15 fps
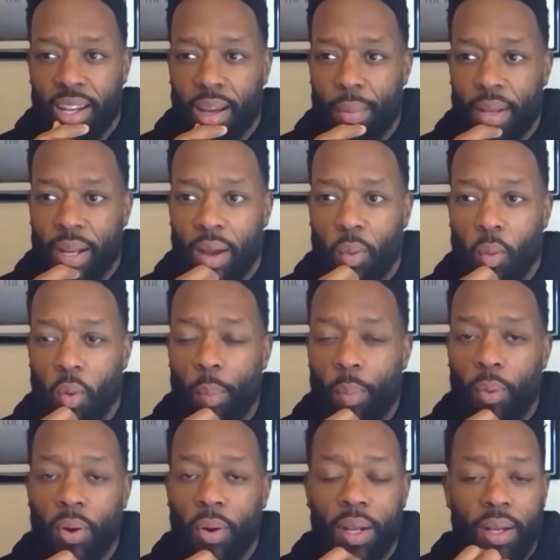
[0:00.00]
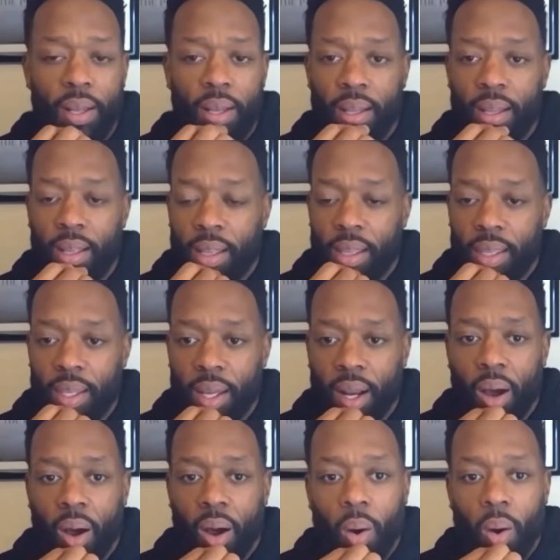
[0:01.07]
I mean, at one point,
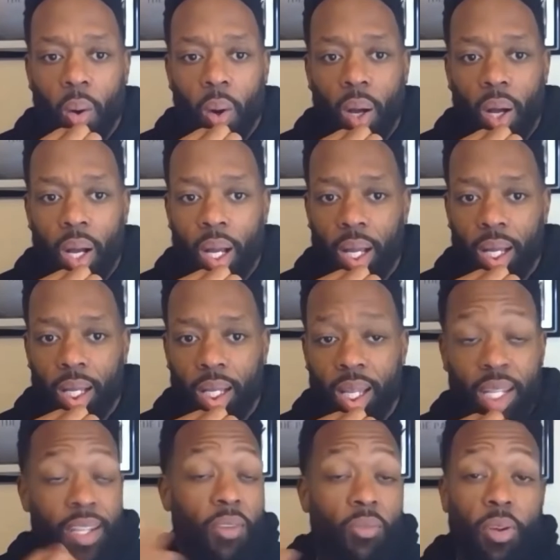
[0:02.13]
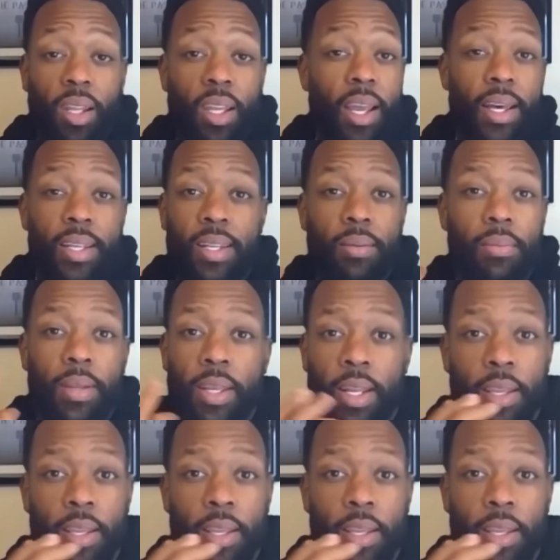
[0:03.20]
there really isn't